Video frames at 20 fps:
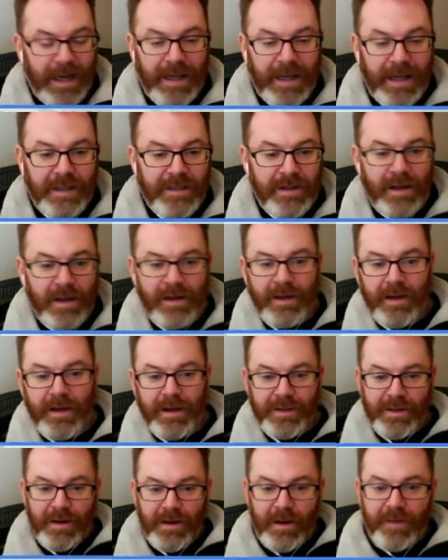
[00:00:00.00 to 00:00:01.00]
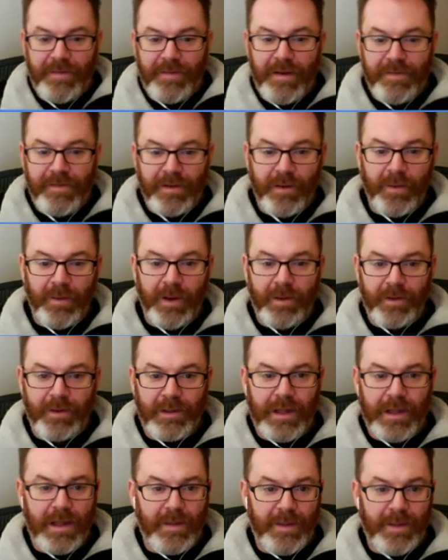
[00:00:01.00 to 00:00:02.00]
start off every week with
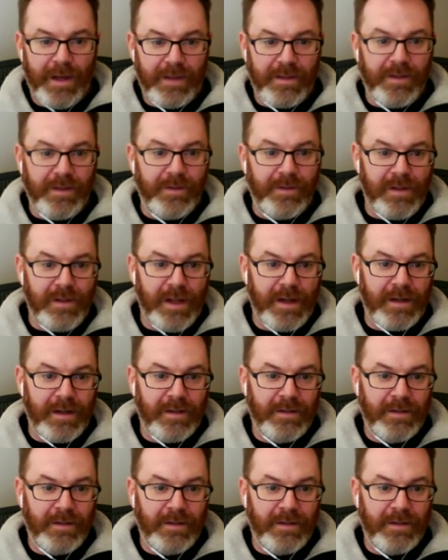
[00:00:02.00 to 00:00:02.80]
Lullabot's newsletter.